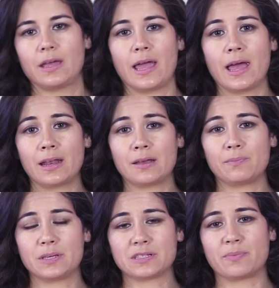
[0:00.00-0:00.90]
and a
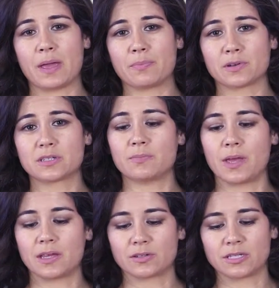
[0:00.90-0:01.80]
piece of paper to
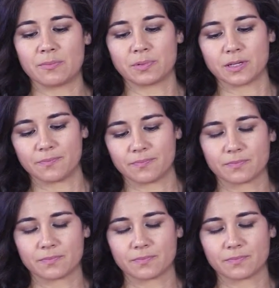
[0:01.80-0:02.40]
make your template.